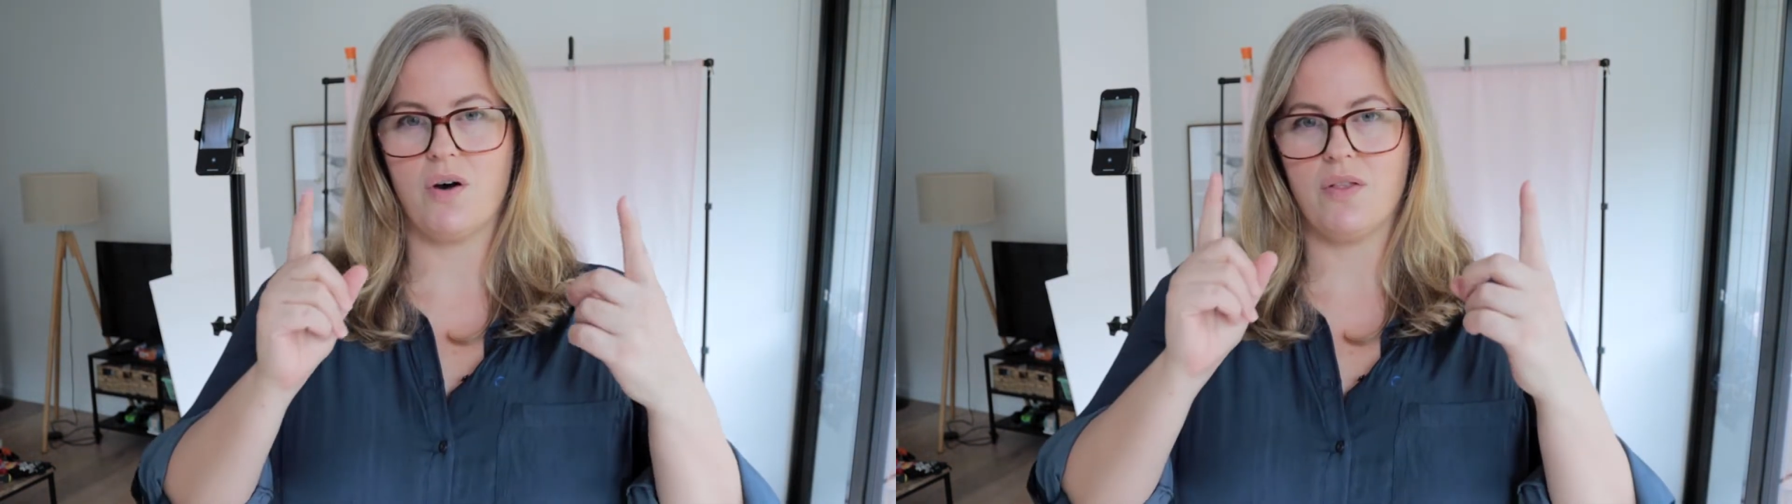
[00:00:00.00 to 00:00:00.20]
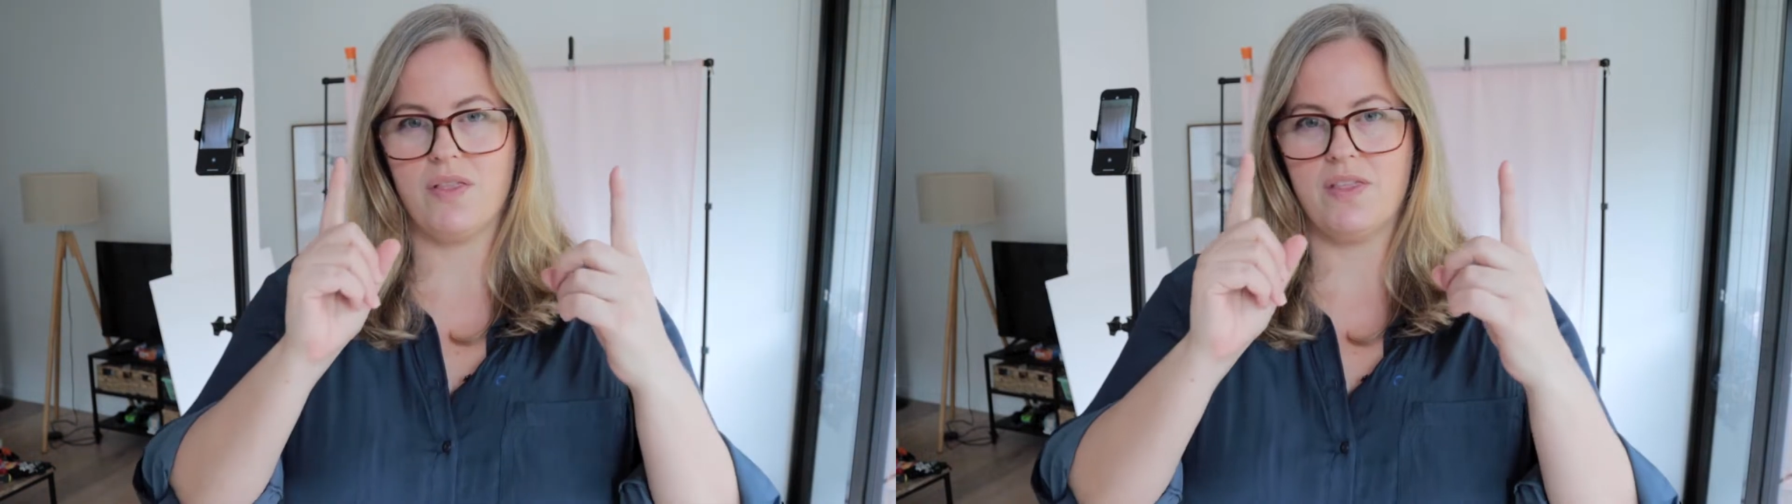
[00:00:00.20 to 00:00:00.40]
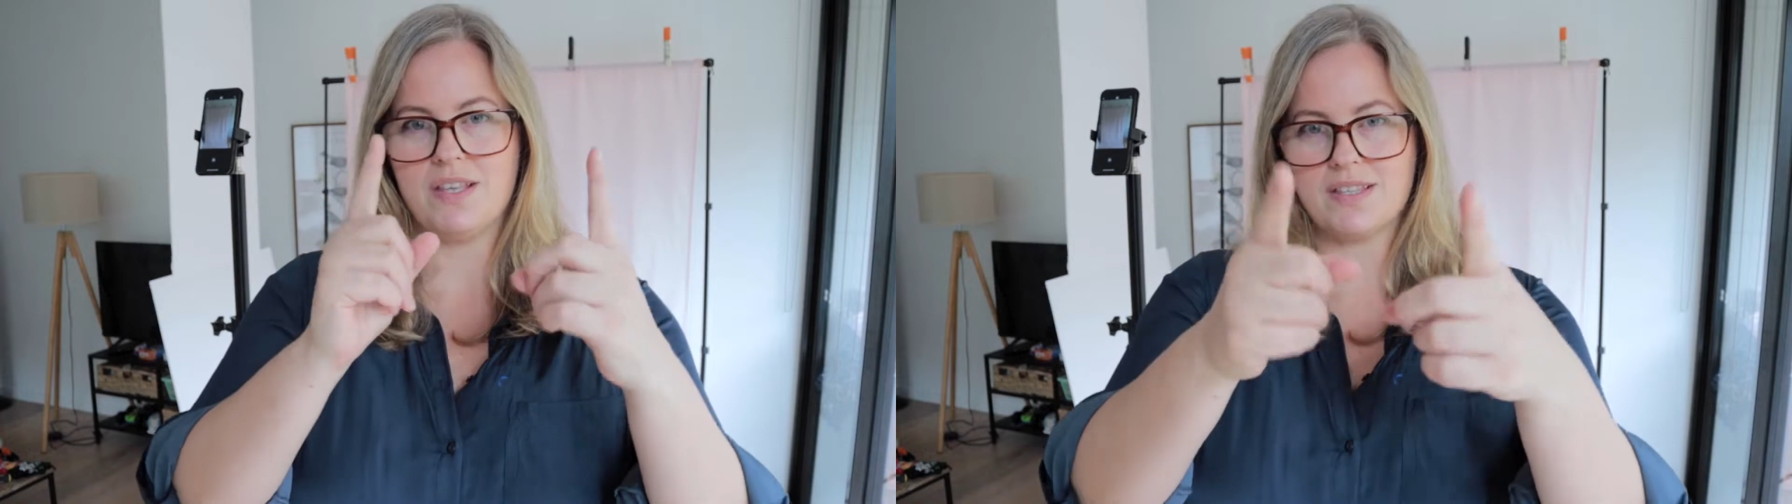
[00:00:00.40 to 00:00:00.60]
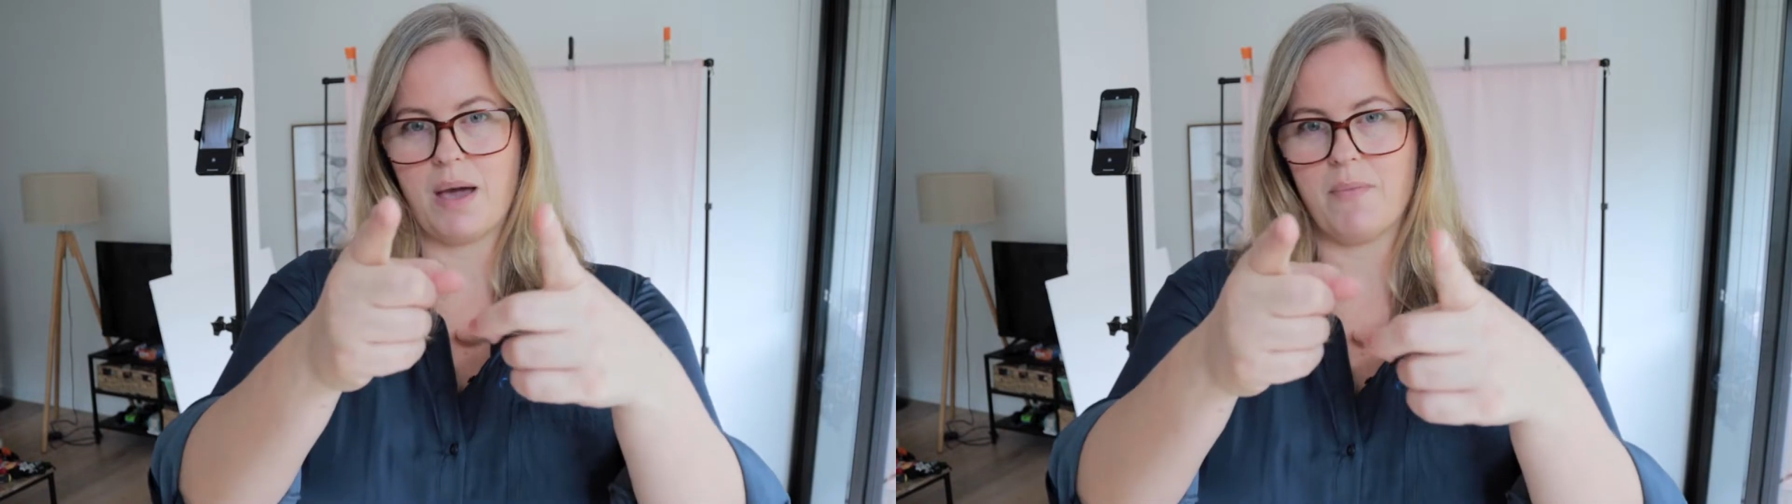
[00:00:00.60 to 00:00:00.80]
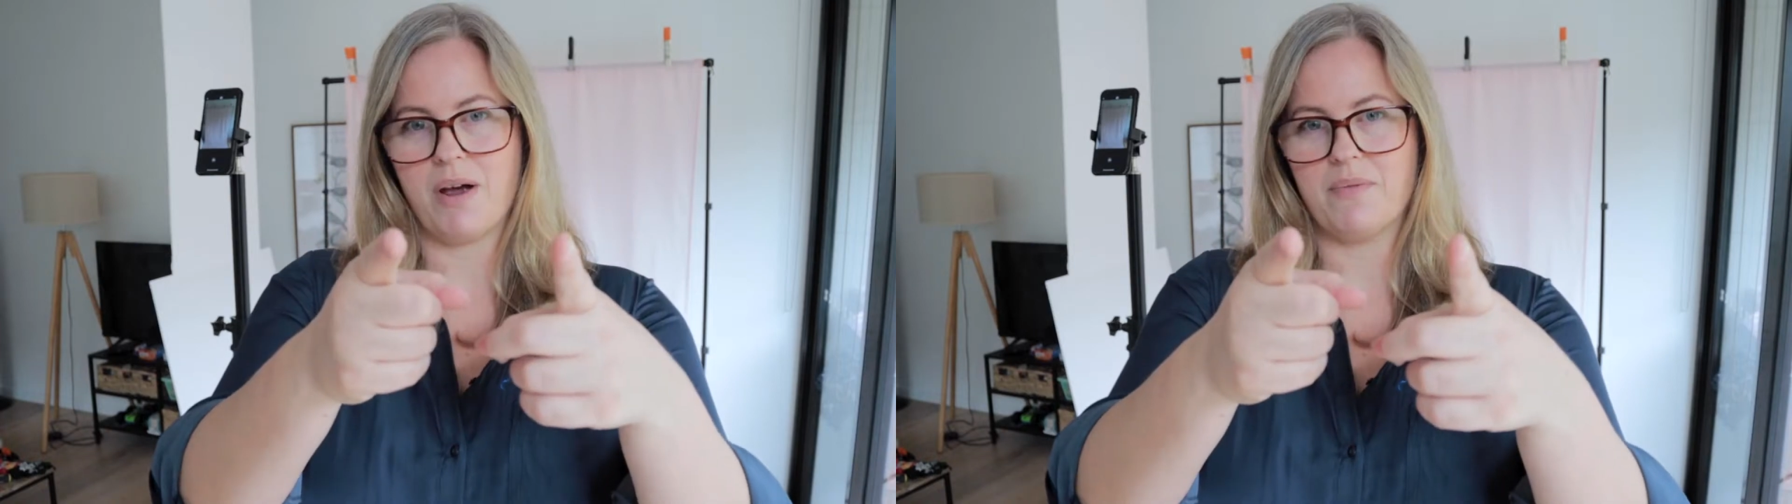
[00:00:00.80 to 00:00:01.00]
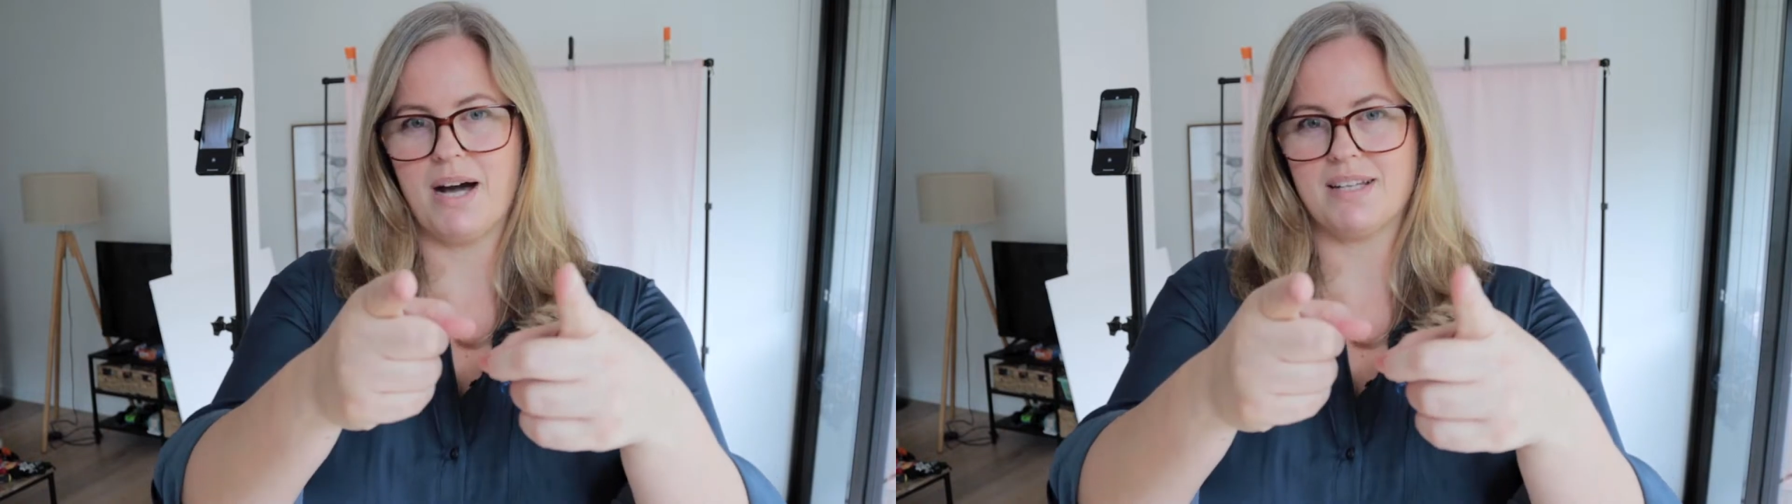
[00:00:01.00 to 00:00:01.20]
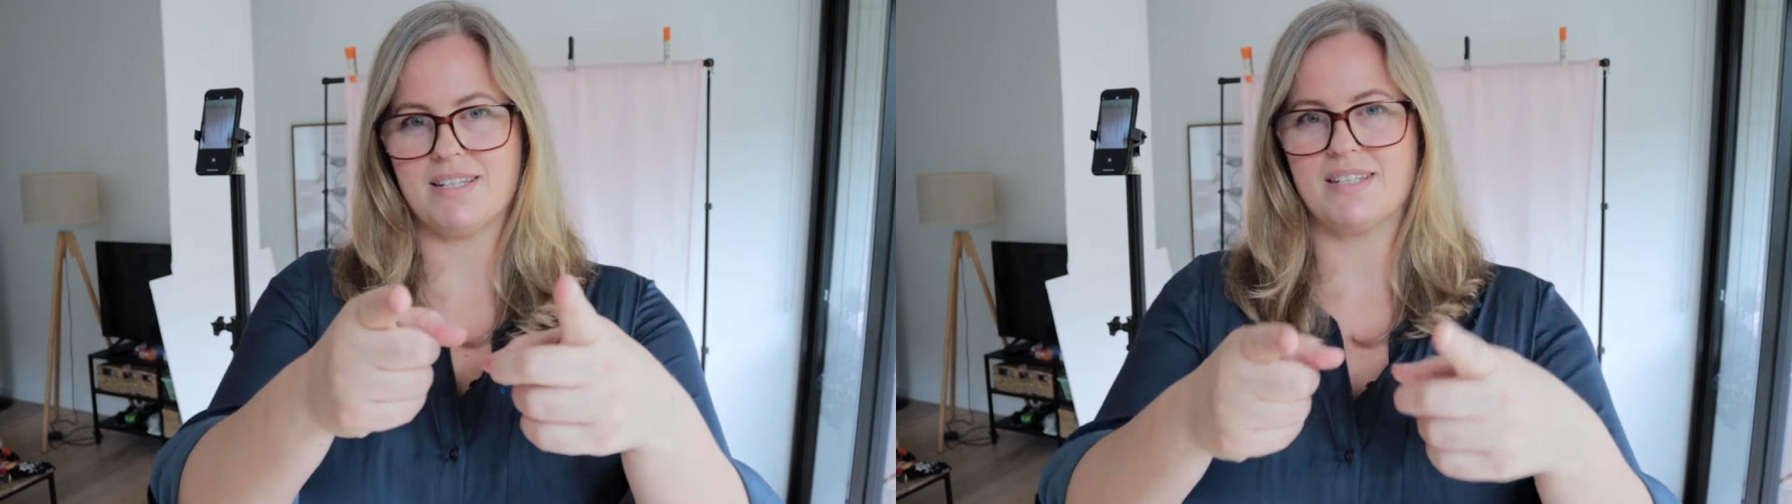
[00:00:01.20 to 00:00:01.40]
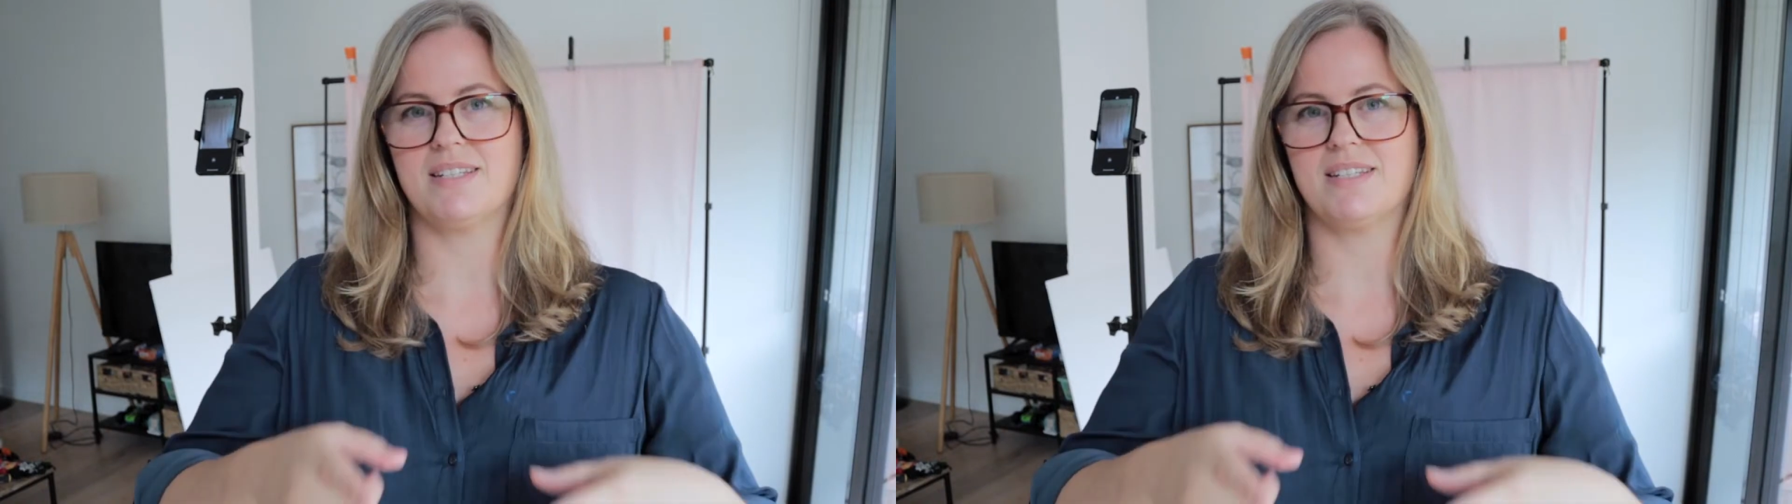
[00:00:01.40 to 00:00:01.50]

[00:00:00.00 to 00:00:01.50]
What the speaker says: on this camera, but